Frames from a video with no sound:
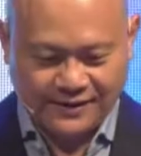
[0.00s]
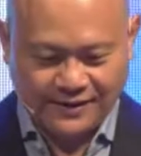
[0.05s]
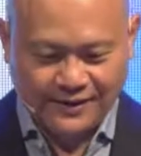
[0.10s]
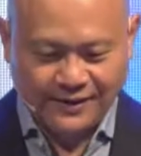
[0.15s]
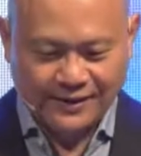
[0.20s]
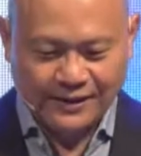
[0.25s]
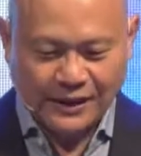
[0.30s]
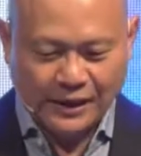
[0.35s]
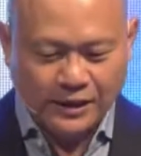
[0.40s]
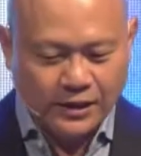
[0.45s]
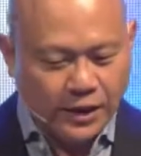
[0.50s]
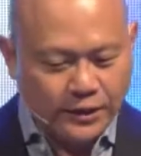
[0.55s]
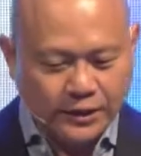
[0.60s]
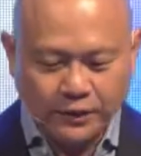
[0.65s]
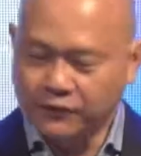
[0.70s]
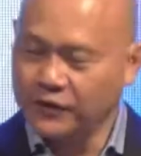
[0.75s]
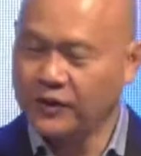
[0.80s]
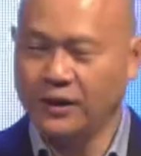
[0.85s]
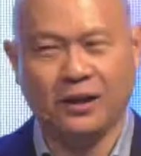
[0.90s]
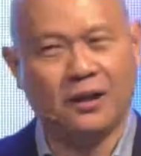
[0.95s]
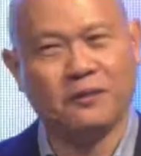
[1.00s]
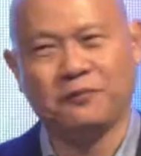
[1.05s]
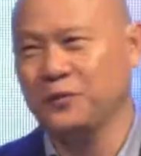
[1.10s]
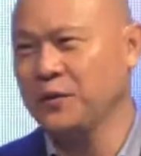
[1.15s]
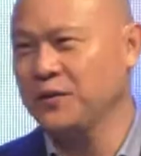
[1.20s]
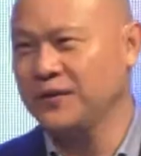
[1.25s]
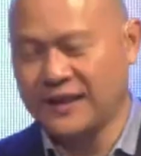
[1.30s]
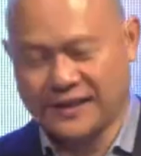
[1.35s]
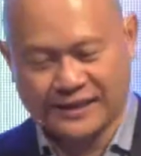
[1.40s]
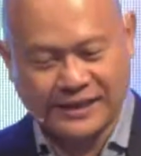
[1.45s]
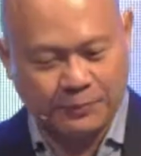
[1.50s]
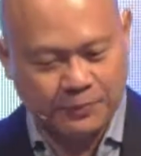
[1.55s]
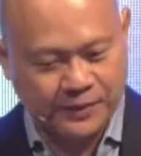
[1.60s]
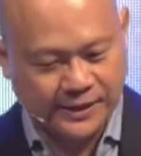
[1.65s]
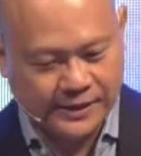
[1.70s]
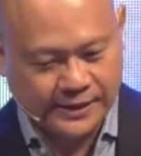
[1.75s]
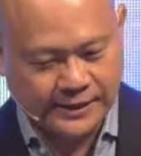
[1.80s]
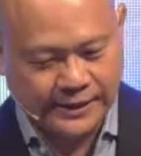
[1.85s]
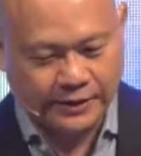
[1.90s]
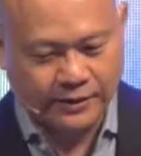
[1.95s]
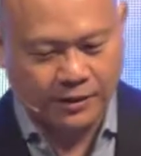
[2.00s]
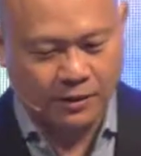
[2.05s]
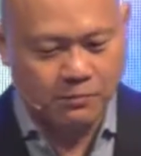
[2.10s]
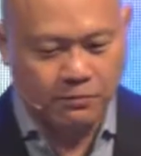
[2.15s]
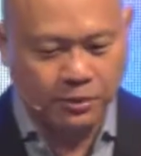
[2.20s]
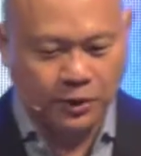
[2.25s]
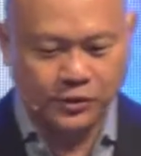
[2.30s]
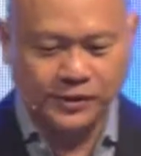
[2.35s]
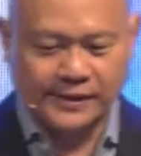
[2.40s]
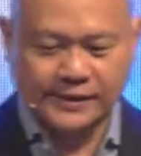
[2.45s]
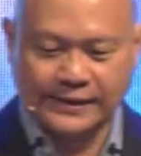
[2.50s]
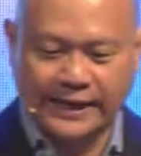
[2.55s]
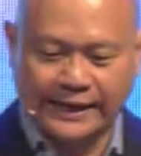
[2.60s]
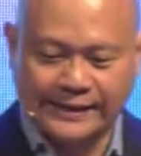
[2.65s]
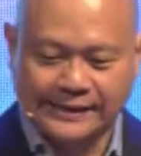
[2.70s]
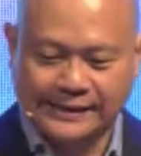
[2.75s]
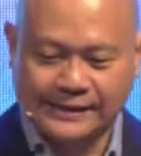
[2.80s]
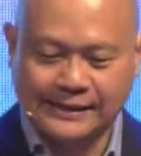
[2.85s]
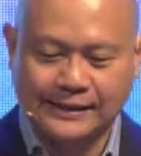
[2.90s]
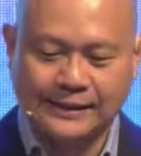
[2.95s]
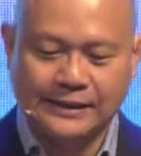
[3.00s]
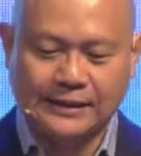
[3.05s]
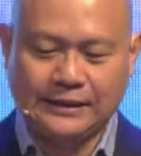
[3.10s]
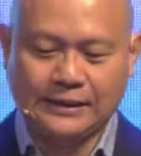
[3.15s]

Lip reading: a lot of hurtful things have been said on both sides.